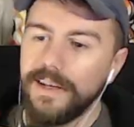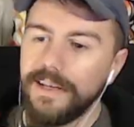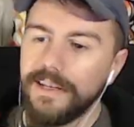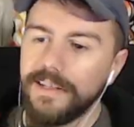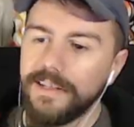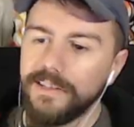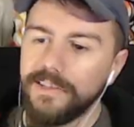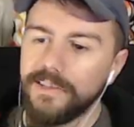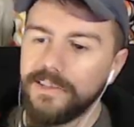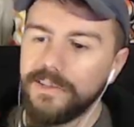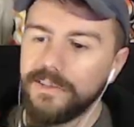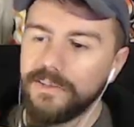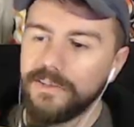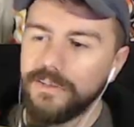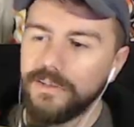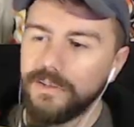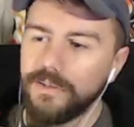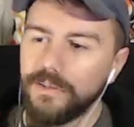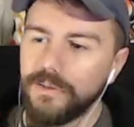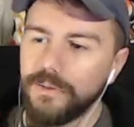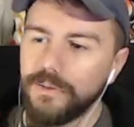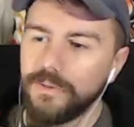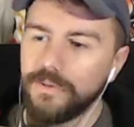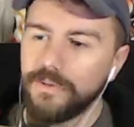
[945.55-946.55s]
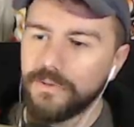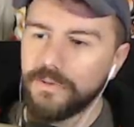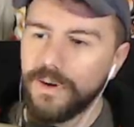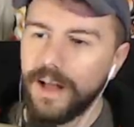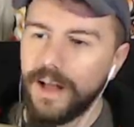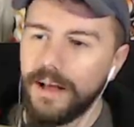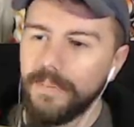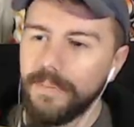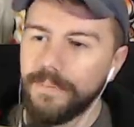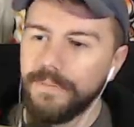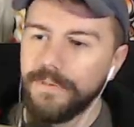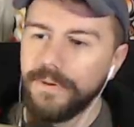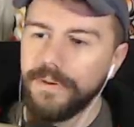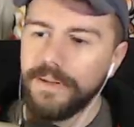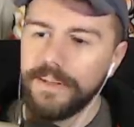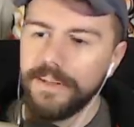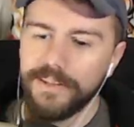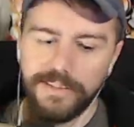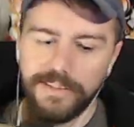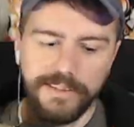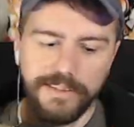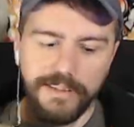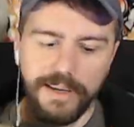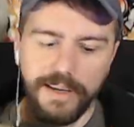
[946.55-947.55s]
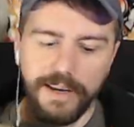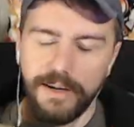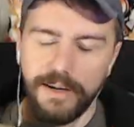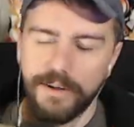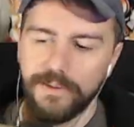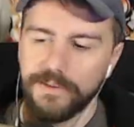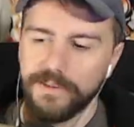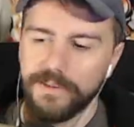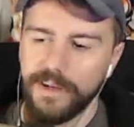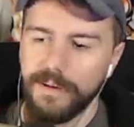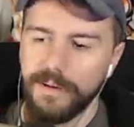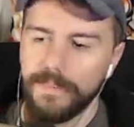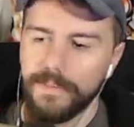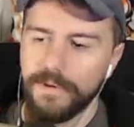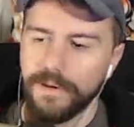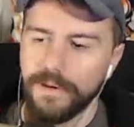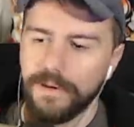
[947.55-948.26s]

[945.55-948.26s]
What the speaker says: is to drop ensnares up